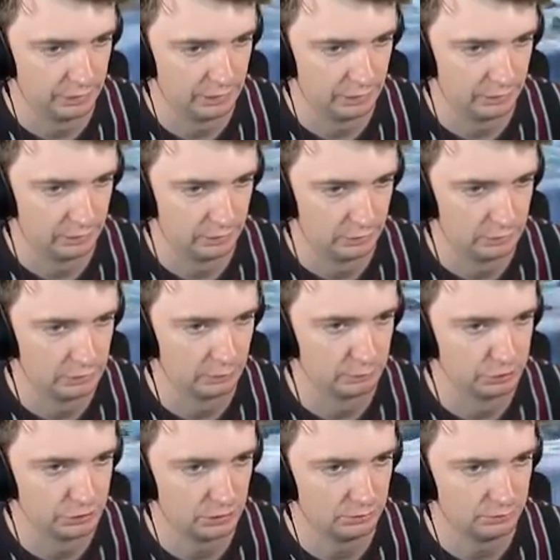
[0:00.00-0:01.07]
that. Double
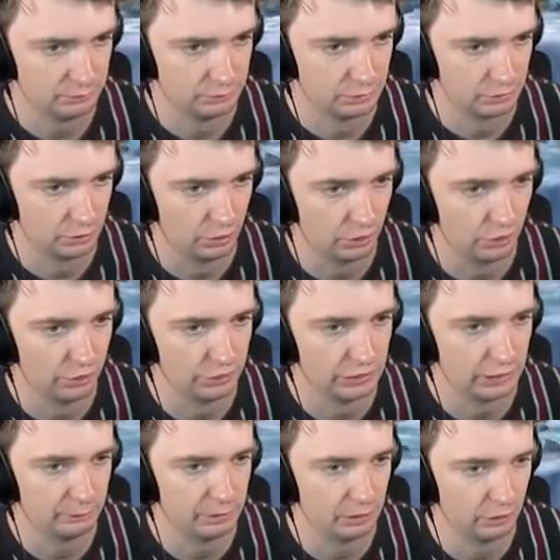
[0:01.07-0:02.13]
jump? No,
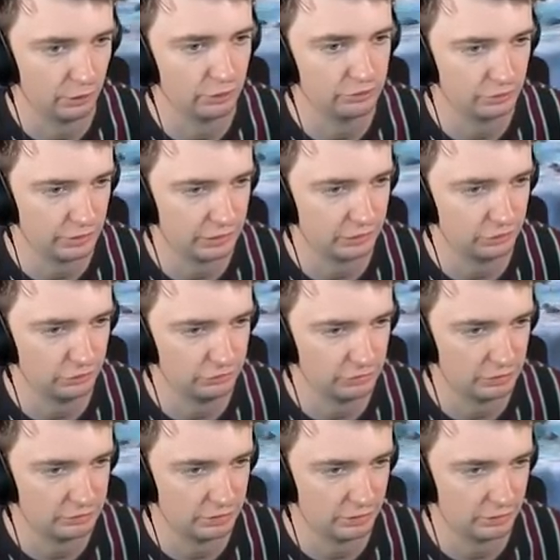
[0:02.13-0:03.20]
they went low so they can use
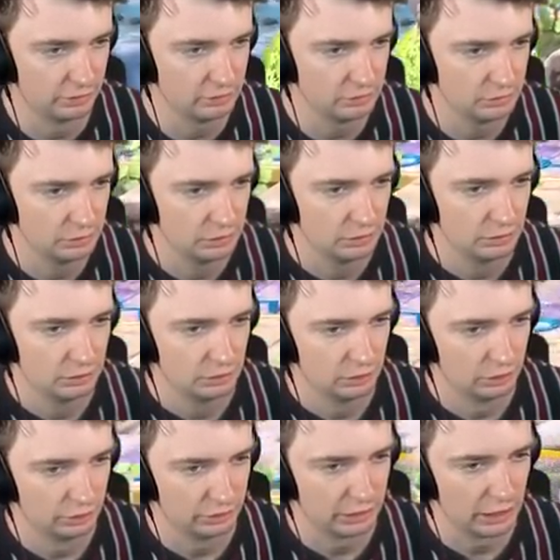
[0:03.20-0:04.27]
their tether.
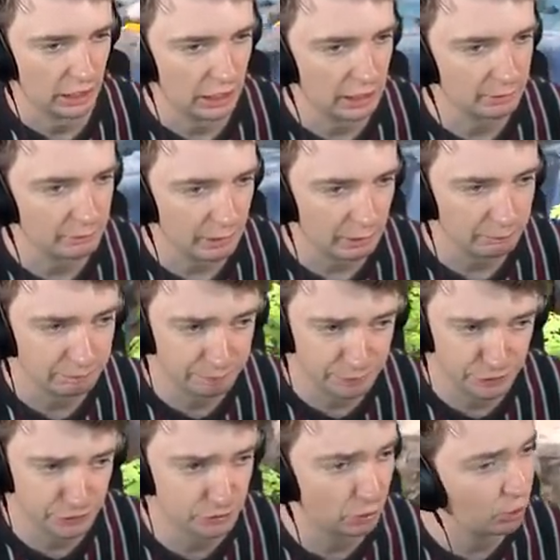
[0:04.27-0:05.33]
Okay, I'm, I'm
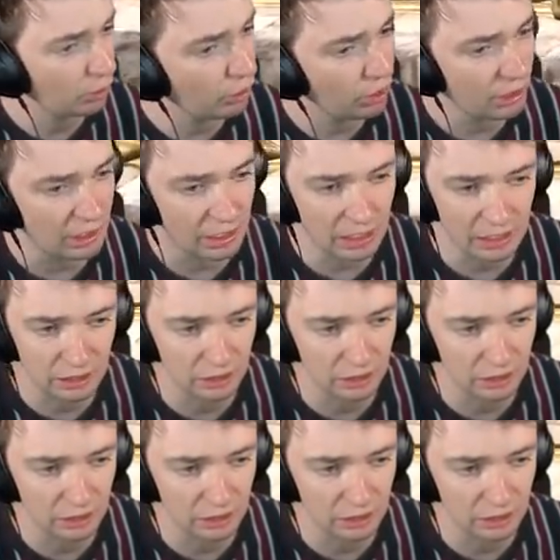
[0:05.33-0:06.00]
sure a